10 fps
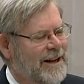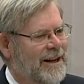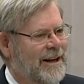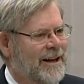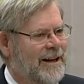
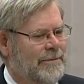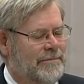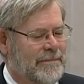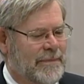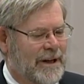
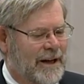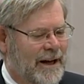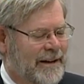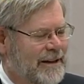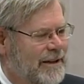
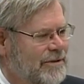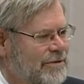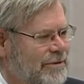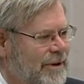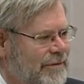I think I can
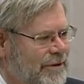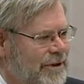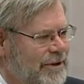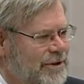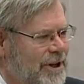do a very
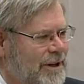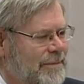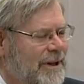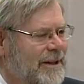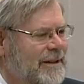good job.
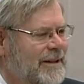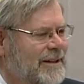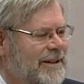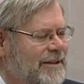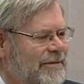I can
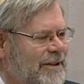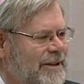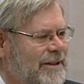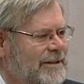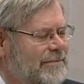
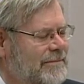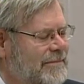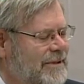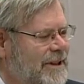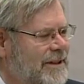identify
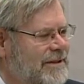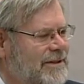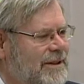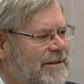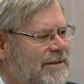things
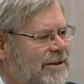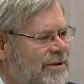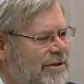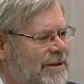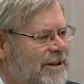that the
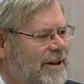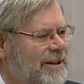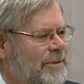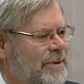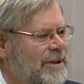current
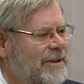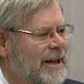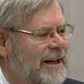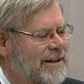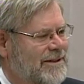occupant
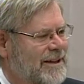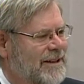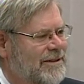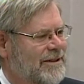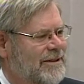has
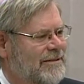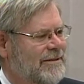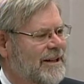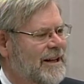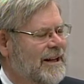not done
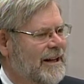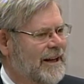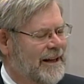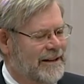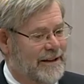
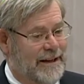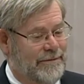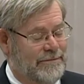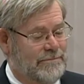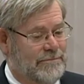and I
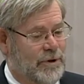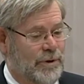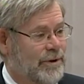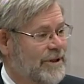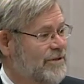haven't
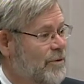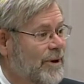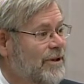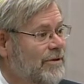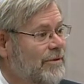heard he's
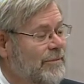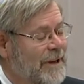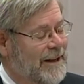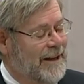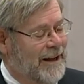going to do.
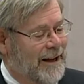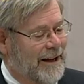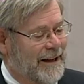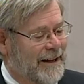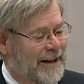
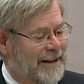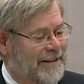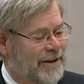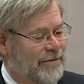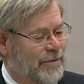And
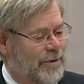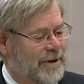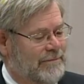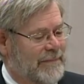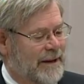
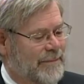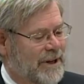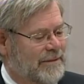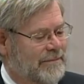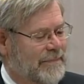therefore, that
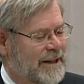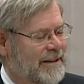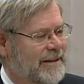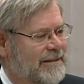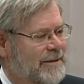might make
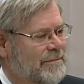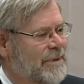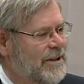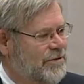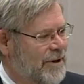
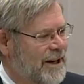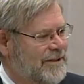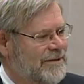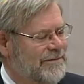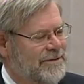me
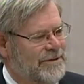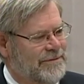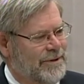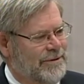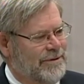attractive to the
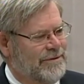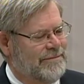voters.